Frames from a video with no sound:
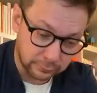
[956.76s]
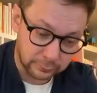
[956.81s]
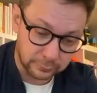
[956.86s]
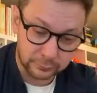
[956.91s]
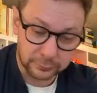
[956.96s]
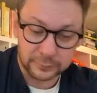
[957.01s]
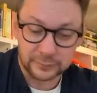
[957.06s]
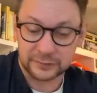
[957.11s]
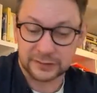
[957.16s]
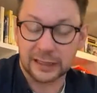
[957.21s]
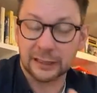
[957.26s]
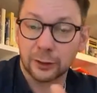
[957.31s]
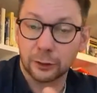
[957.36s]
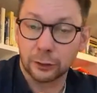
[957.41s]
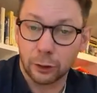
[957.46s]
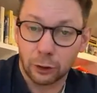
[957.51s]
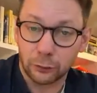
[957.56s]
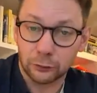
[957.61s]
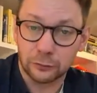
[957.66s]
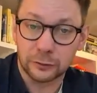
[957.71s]
sell on
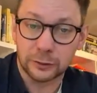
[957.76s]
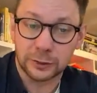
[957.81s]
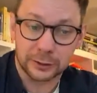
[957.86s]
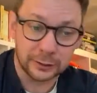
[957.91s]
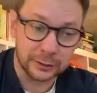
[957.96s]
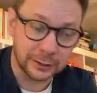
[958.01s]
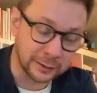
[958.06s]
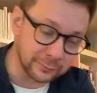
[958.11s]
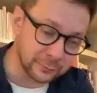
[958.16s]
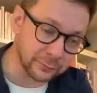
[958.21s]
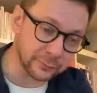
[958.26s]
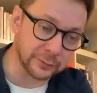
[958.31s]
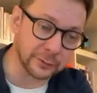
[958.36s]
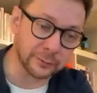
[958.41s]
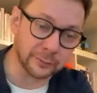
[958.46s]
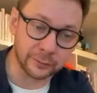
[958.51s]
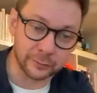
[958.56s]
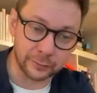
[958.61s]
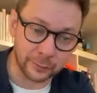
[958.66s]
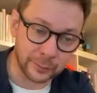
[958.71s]
logic, and that's for the
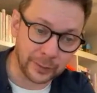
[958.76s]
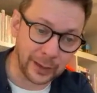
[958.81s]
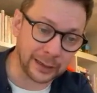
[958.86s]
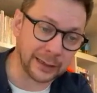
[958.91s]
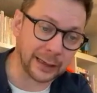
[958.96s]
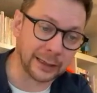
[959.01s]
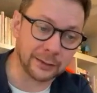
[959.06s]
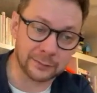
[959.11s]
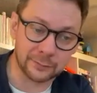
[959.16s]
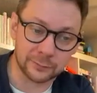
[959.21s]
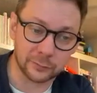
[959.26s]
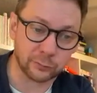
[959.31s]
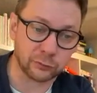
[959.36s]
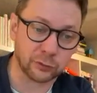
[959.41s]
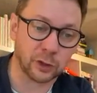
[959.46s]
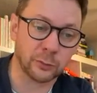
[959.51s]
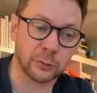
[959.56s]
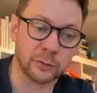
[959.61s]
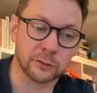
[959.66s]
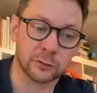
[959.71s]
back end of
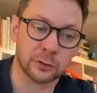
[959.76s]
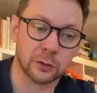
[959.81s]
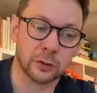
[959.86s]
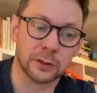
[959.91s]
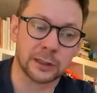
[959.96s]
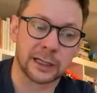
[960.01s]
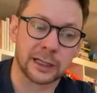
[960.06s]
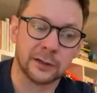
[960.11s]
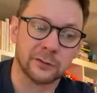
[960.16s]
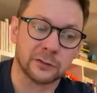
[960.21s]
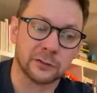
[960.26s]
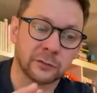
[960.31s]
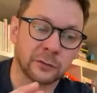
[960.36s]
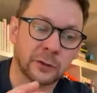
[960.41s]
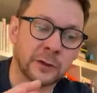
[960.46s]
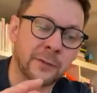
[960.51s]
promos and all that kind of stuff.